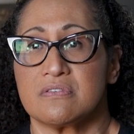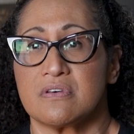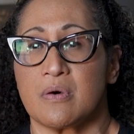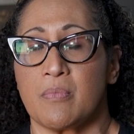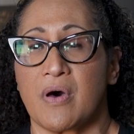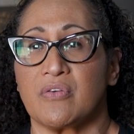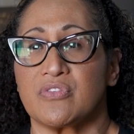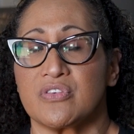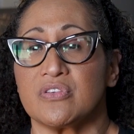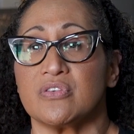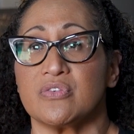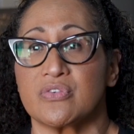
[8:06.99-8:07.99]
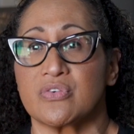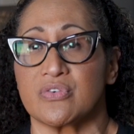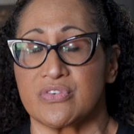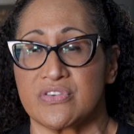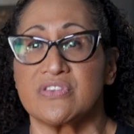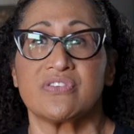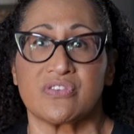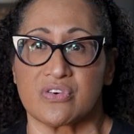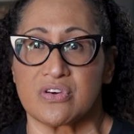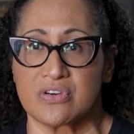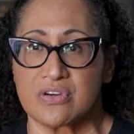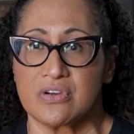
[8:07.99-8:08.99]
about to lose her
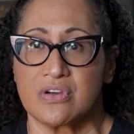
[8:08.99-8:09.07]
sister.